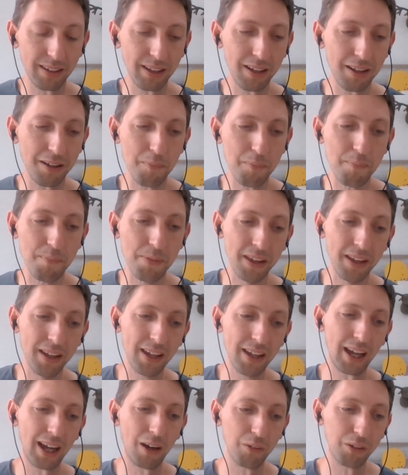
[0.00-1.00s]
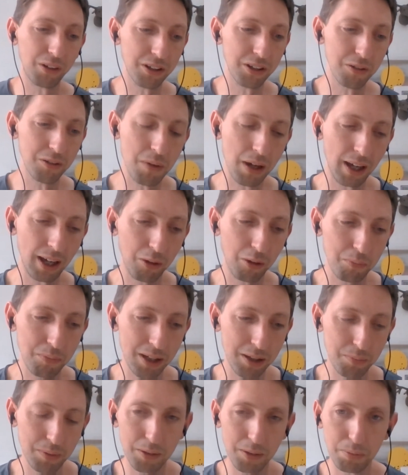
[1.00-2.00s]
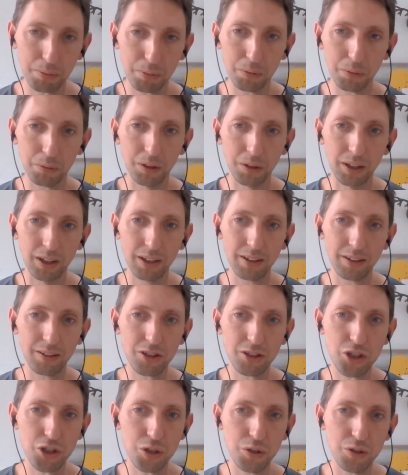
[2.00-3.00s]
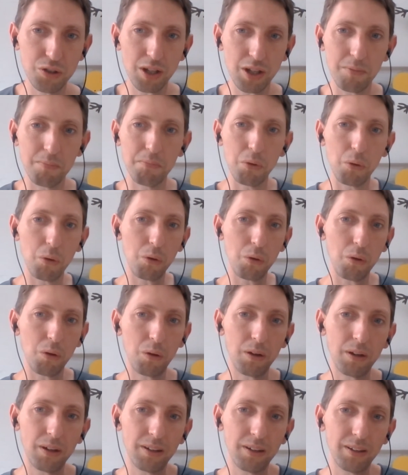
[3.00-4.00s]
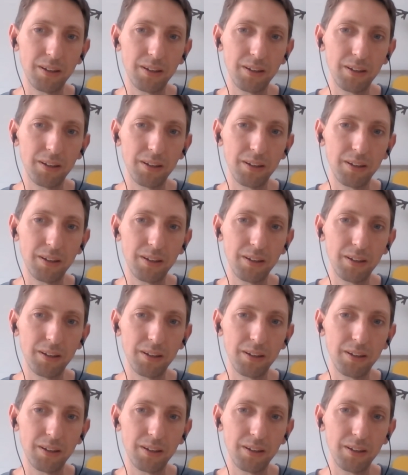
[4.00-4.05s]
How can you help make people choose a more